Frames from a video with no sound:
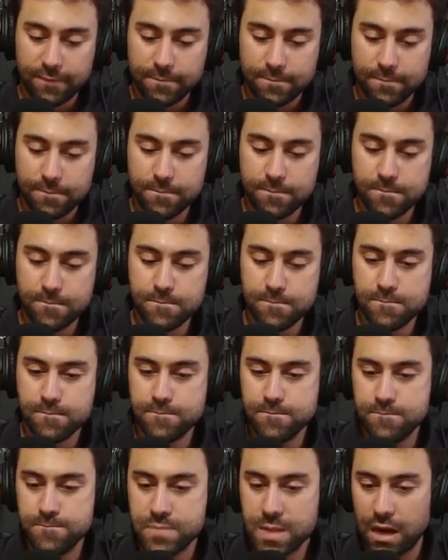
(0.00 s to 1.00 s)

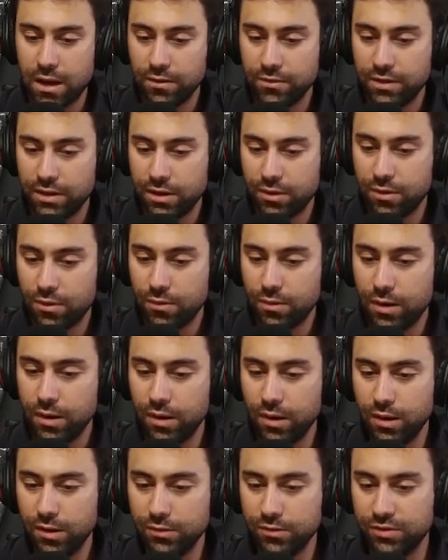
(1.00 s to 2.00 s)
Now they go
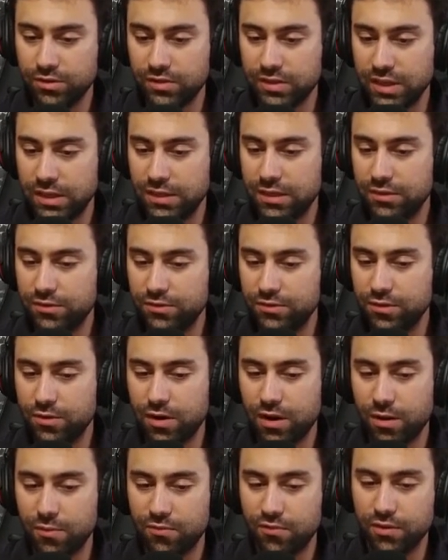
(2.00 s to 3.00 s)
on to say there's no
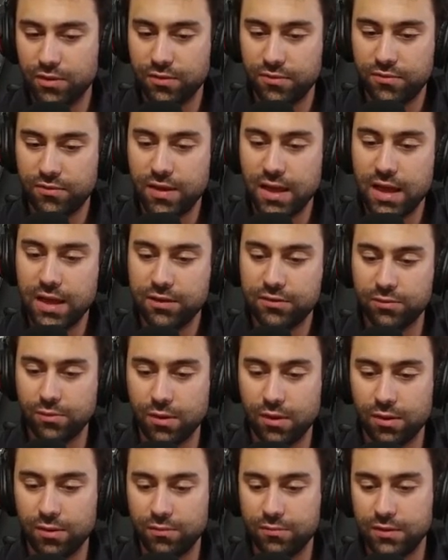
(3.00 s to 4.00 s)
harmful effects. We
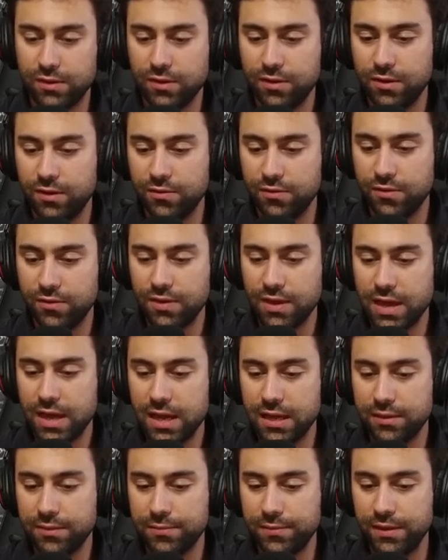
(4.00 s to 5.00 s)
already covered
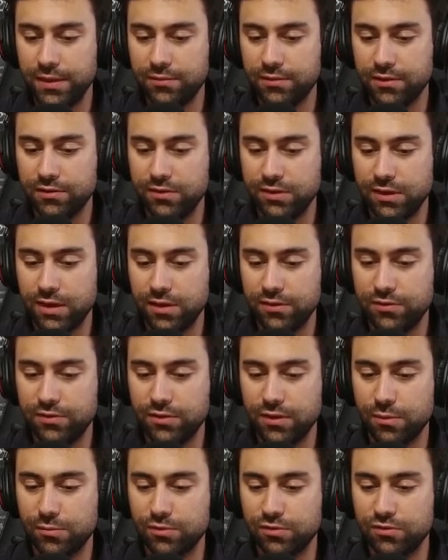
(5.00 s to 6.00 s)
that. The investigation
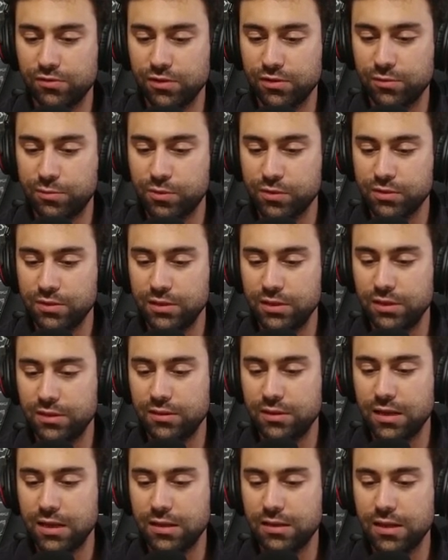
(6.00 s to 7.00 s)
demonstrates the protein
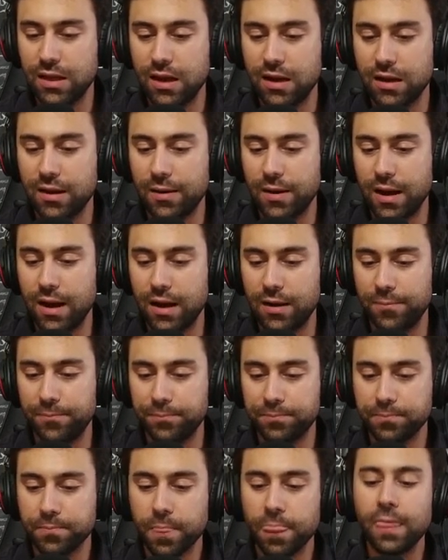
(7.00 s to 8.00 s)
intake that
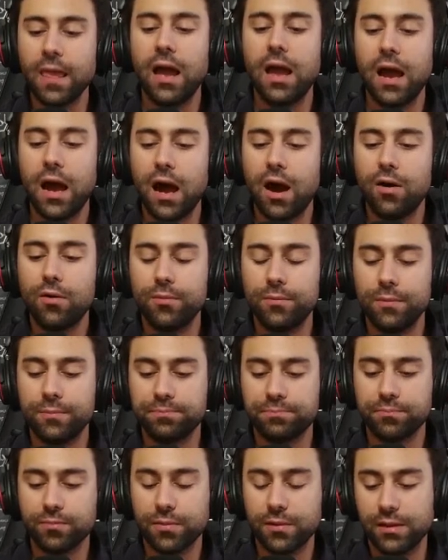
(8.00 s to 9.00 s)

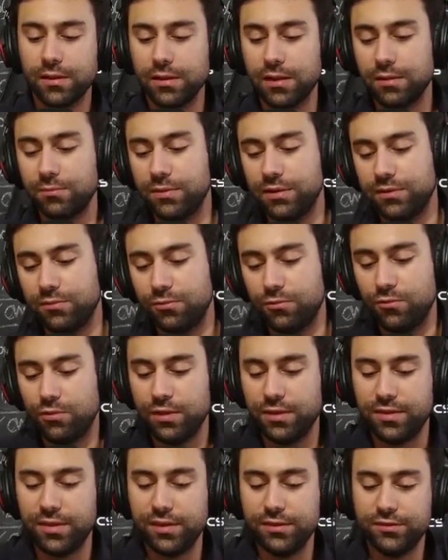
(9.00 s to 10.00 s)
let me
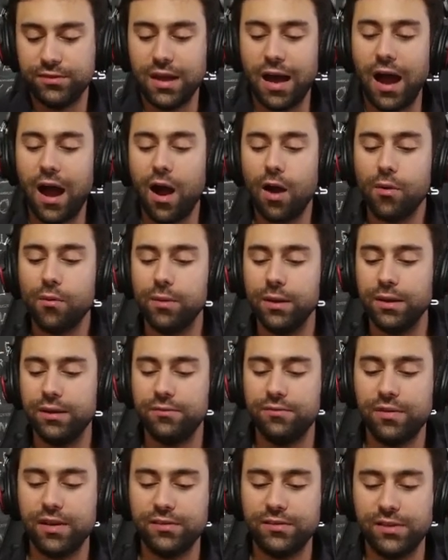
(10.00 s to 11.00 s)
read this. Our
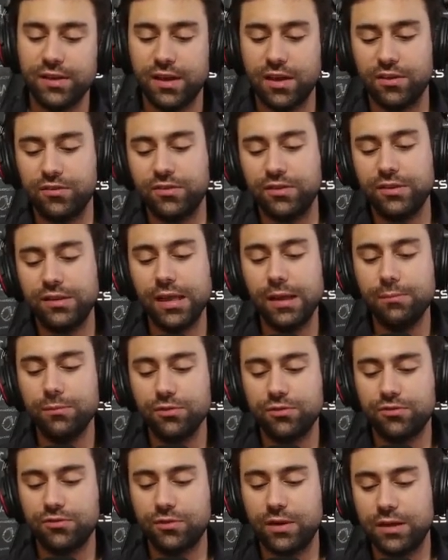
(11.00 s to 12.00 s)
investigation
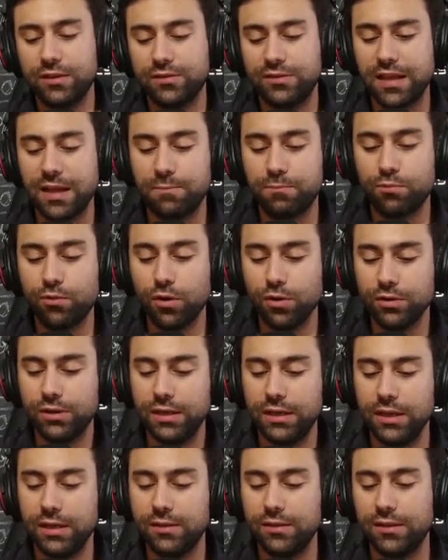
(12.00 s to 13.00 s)
demonstrates that
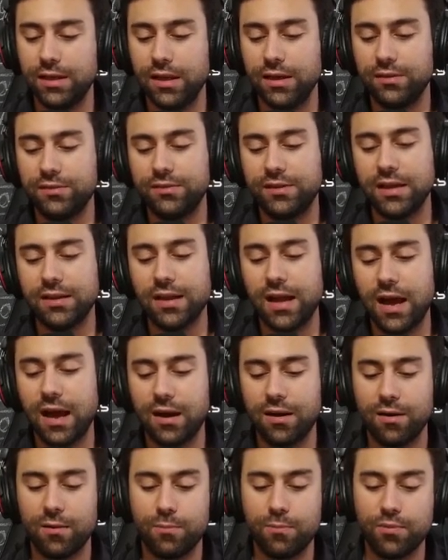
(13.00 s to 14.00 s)
protein intakes that
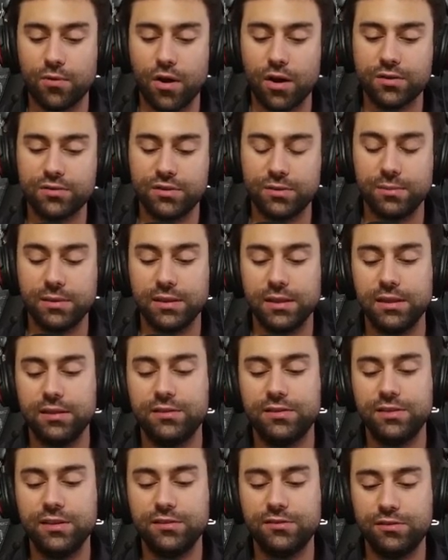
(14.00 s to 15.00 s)
are approximately
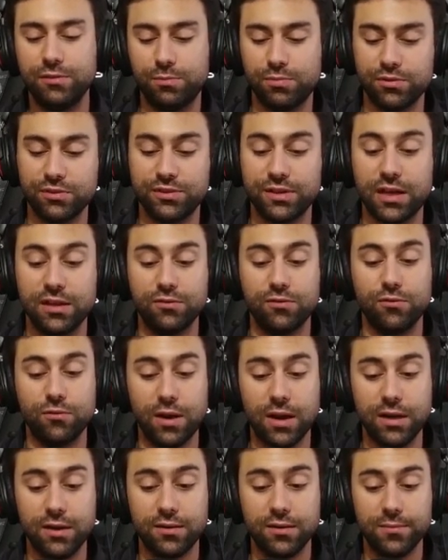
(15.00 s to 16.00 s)
60%
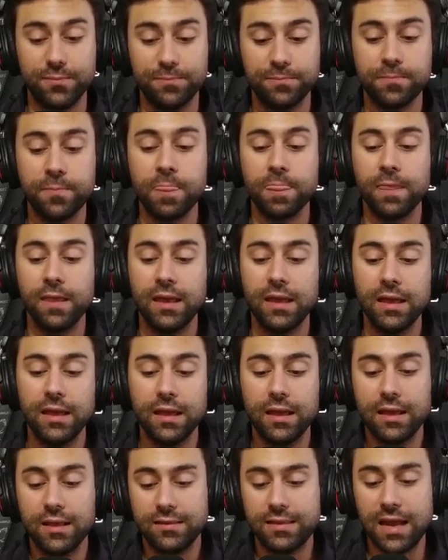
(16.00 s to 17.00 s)
greater
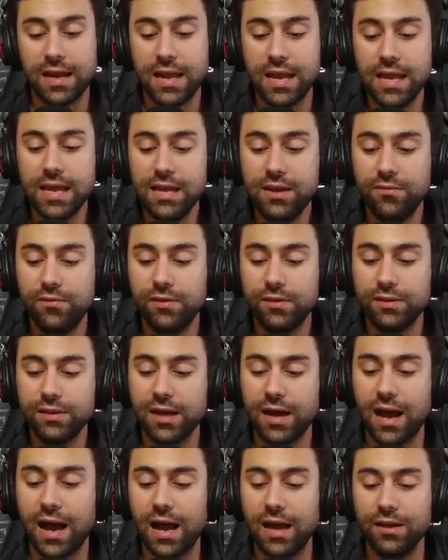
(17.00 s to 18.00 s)
than even
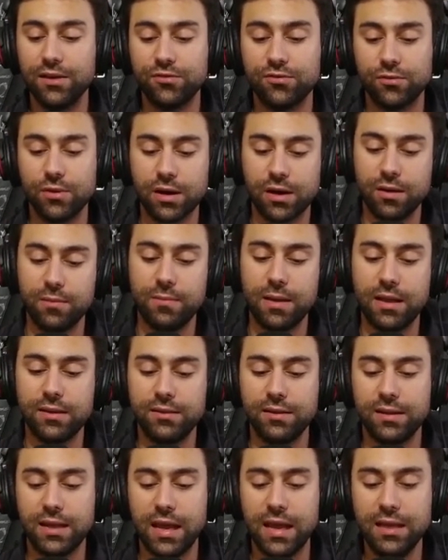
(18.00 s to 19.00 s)
the highest
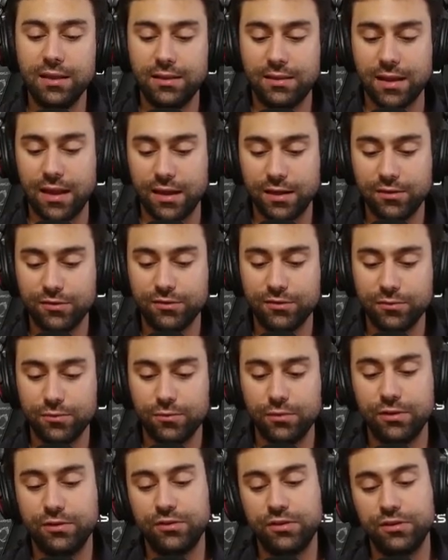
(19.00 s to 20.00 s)
recommended intakes,
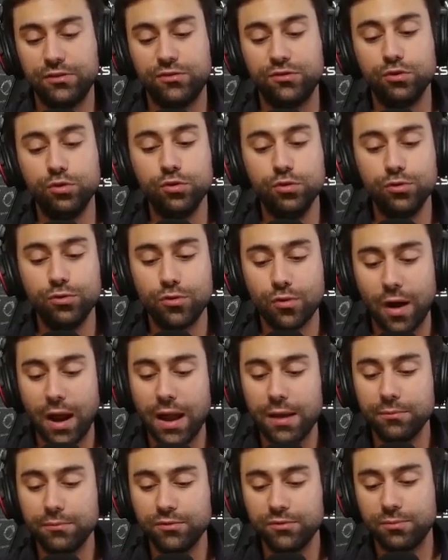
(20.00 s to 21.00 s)
which is 2
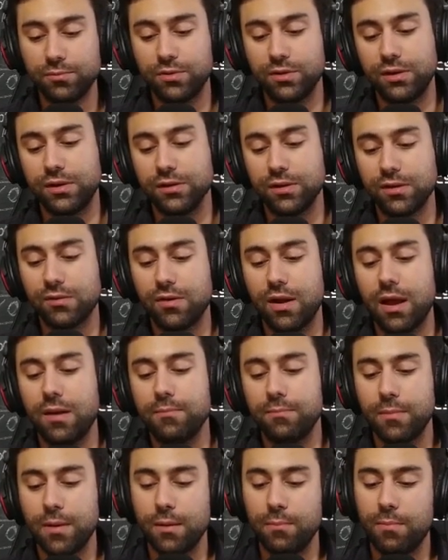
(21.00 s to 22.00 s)
grams per
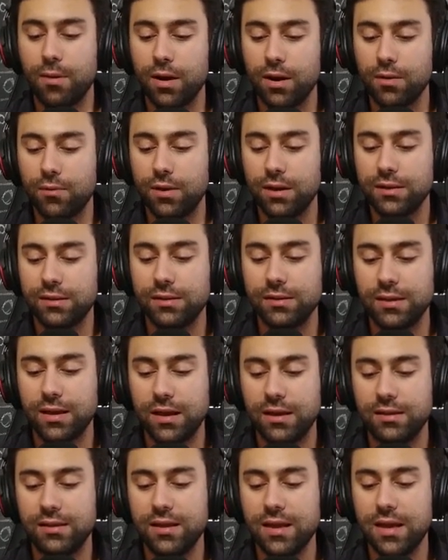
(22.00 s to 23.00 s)
kilogram body weight
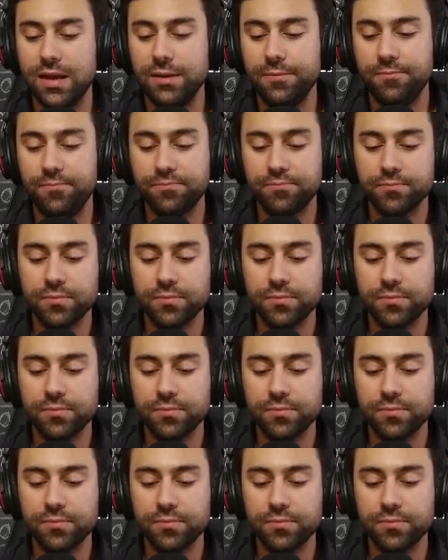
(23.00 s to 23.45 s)
a day,